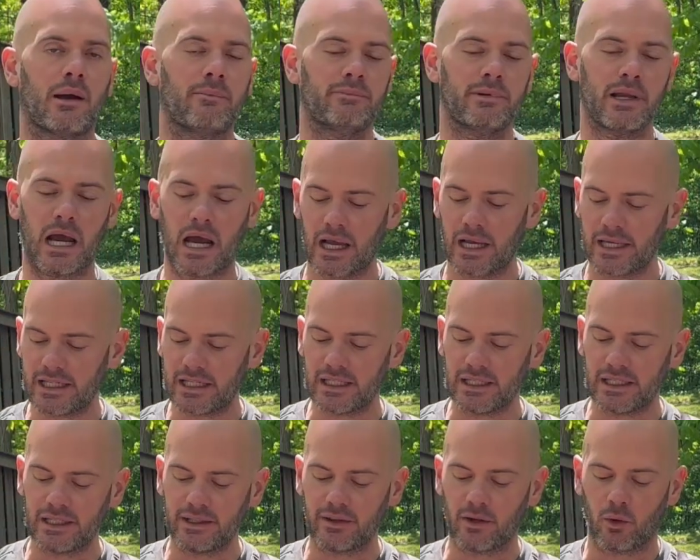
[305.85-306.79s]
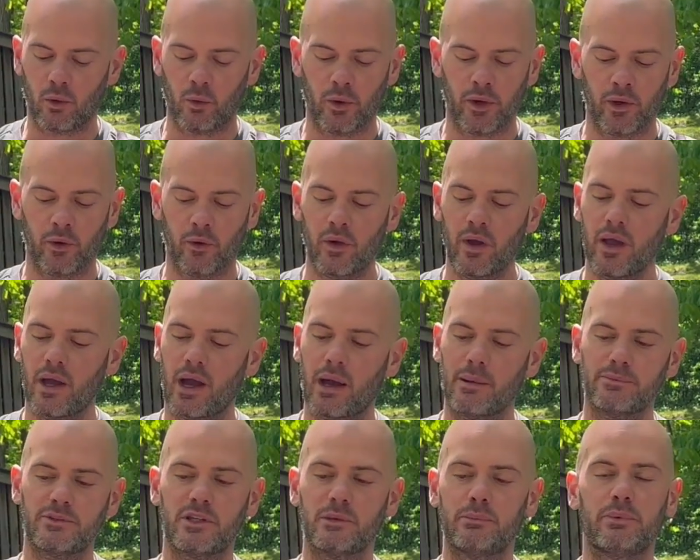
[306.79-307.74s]
I'm not heating the oil.
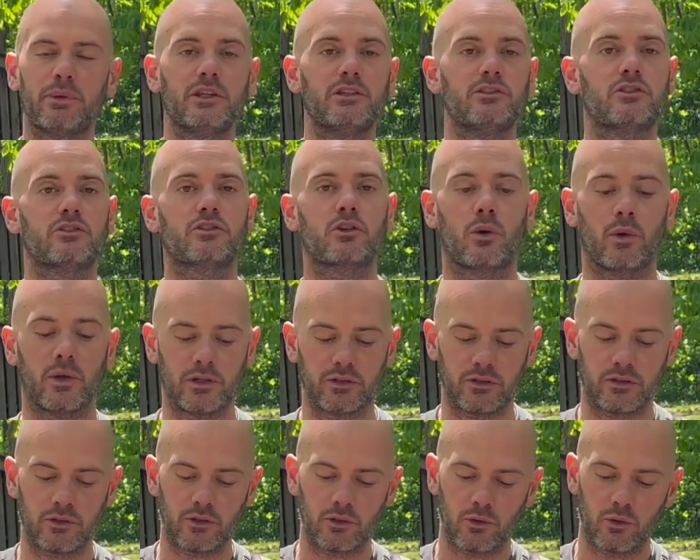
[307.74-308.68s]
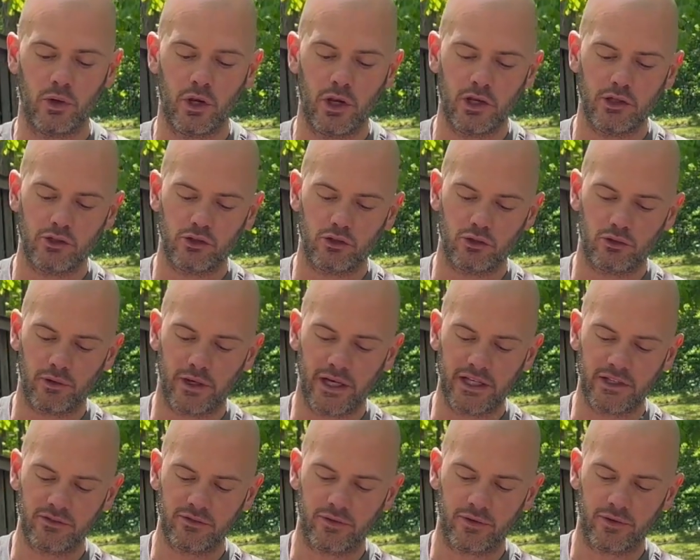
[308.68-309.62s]
I'm simply just going to
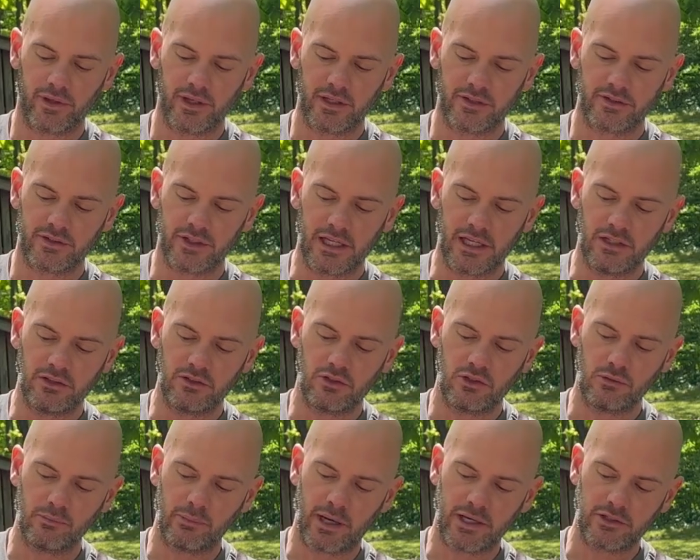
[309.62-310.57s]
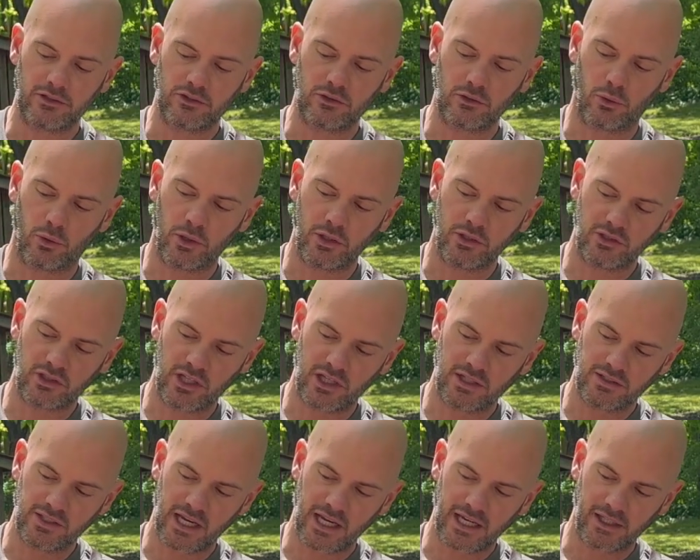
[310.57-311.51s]
transfer this into my storage
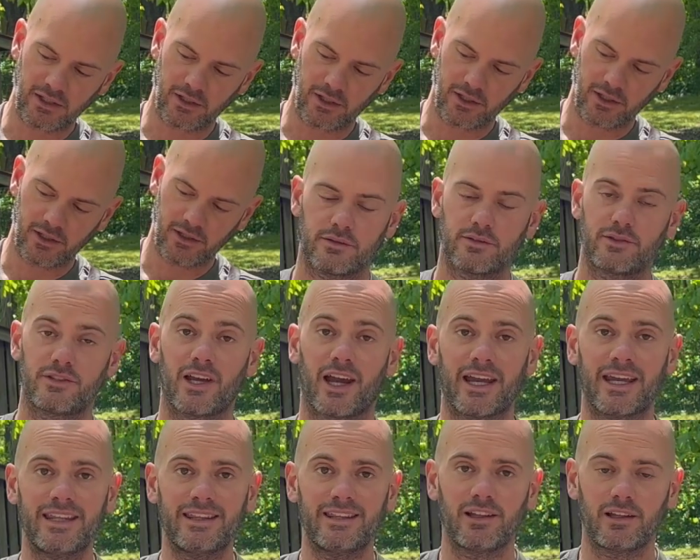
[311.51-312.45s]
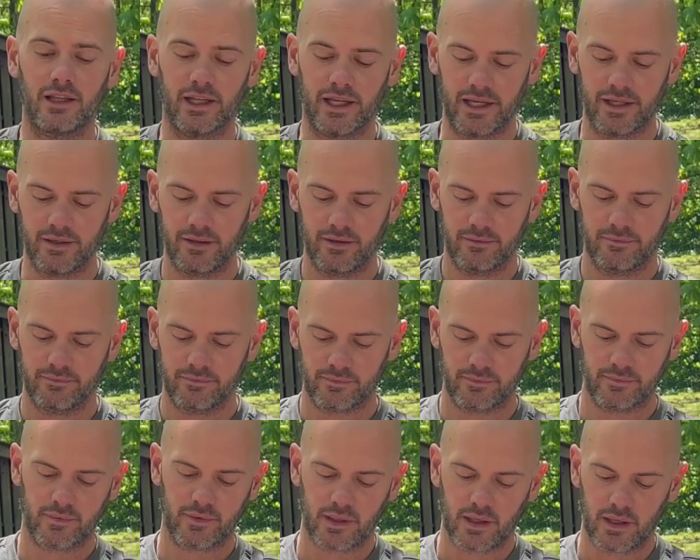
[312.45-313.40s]
container, tighten the lid,
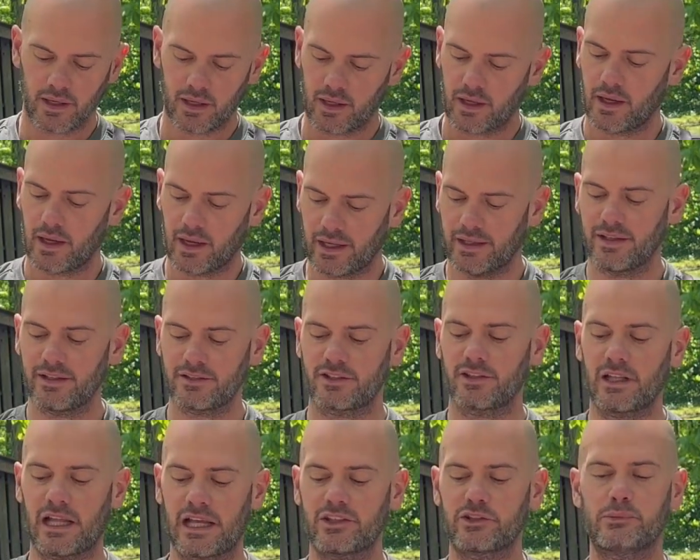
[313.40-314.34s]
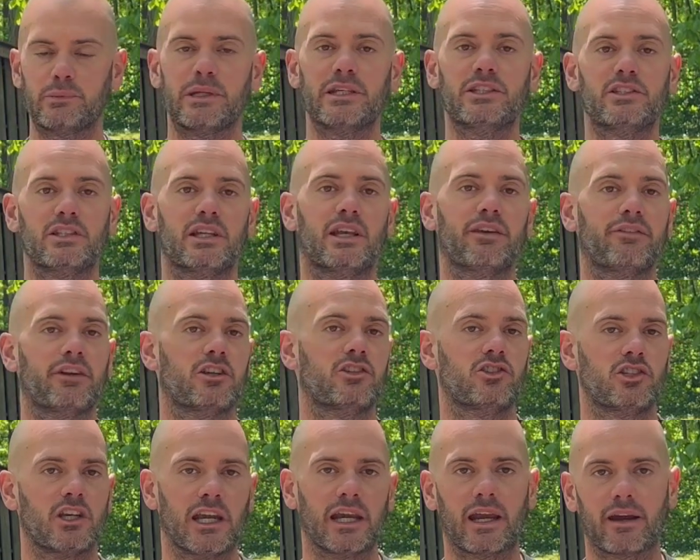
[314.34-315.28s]
and this allows me to give it a
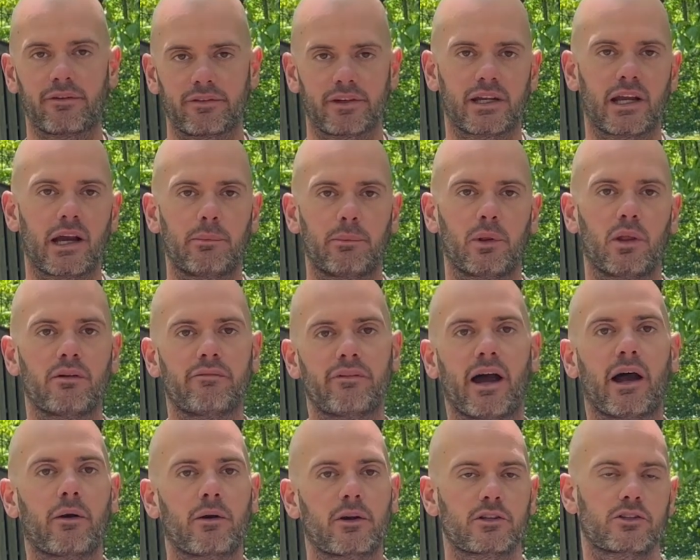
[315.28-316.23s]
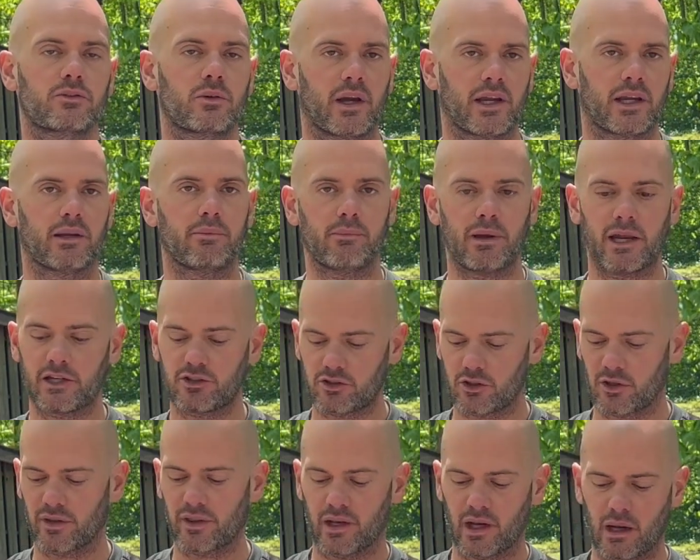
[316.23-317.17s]
shake every couple of hours so I can make
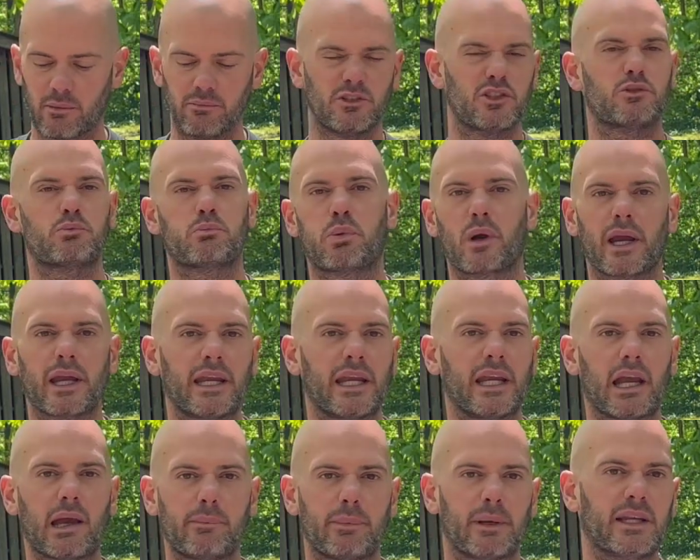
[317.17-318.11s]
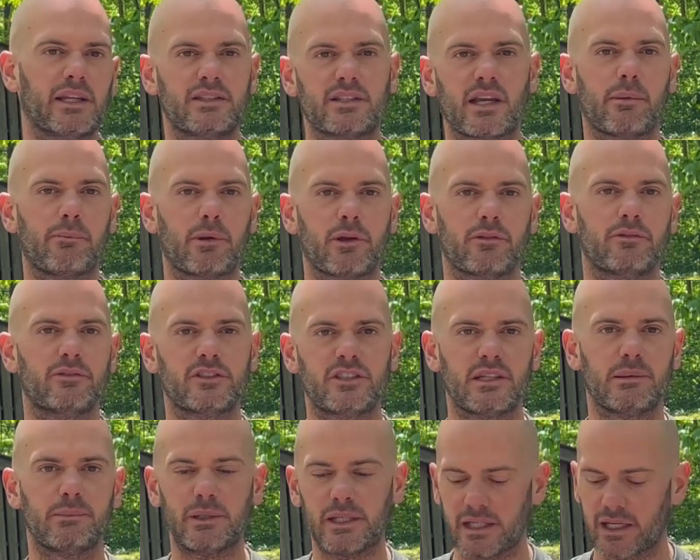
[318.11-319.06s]
sure that I'm just breaking up any type of
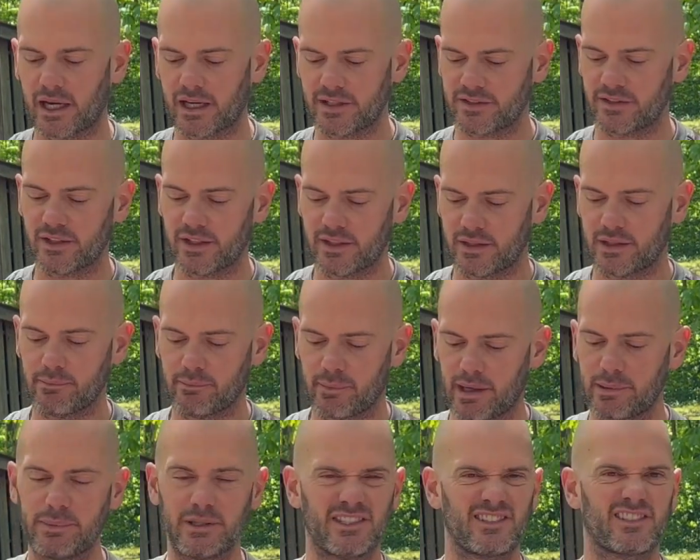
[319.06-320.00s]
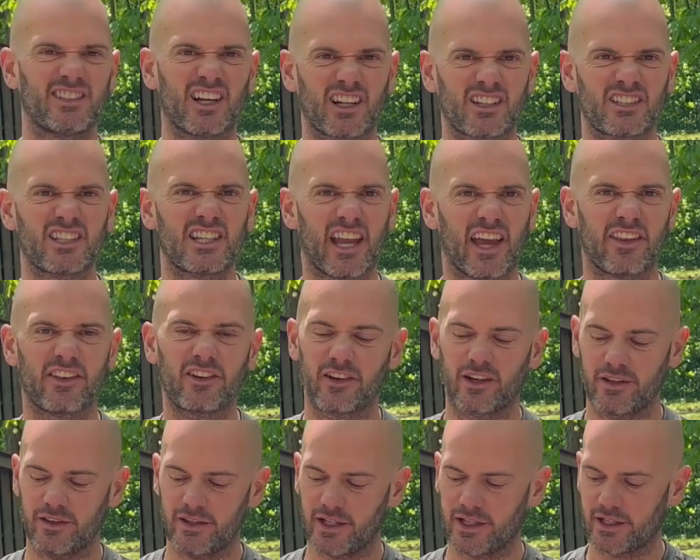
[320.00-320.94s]
CBD isolate that might be stuck
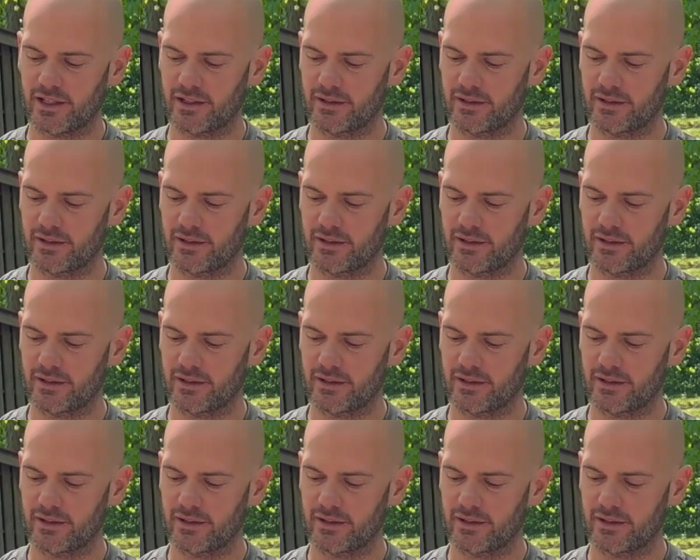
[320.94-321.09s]
together in there.